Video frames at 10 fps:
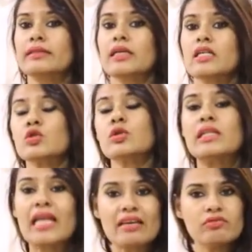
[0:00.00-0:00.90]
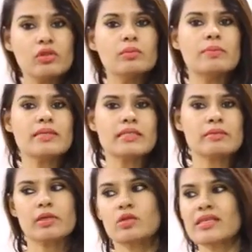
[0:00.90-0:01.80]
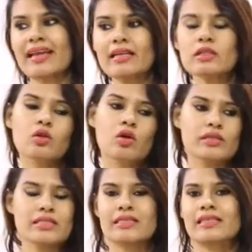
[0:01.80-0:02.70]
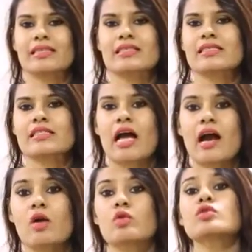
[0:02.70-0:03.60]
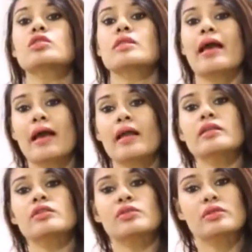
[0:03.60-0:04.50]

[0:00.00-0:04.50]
The conjugal life will be missing because 8th Lord is sitting in the 6th house and